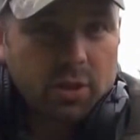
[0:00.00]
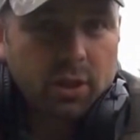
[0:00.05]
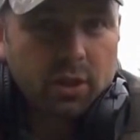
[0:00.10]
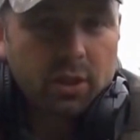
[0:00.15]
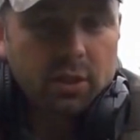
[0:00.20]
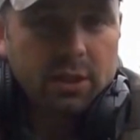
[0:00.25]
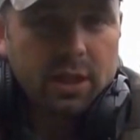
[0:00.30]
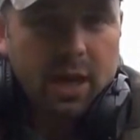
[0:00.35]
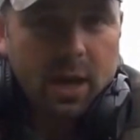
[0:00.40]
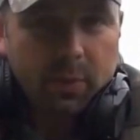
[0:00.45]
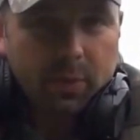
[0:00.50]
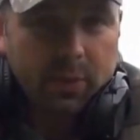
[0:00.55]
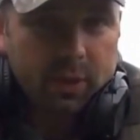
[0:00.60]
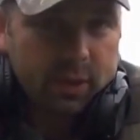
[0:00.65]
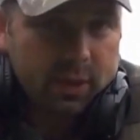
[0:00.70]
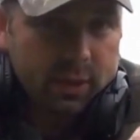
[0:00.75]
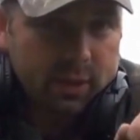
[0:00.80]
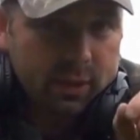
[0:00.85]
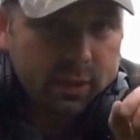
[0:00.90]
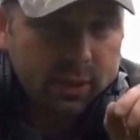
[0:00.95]
is a good depth,
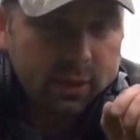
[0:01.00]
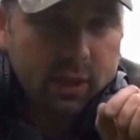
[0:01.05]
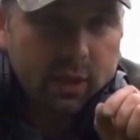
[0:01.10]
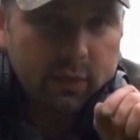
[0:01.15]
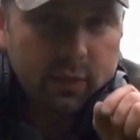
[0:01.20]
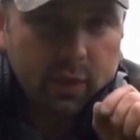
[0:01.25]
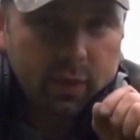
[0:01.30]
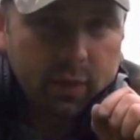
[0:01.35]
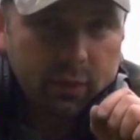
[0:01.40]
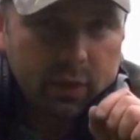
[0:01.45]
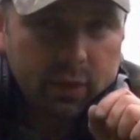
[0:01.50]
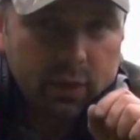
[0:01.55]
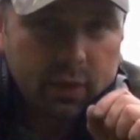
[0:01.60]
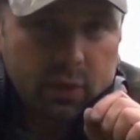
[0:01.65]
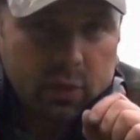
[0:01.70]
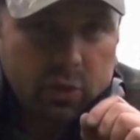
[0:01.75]
and it still gave a lovely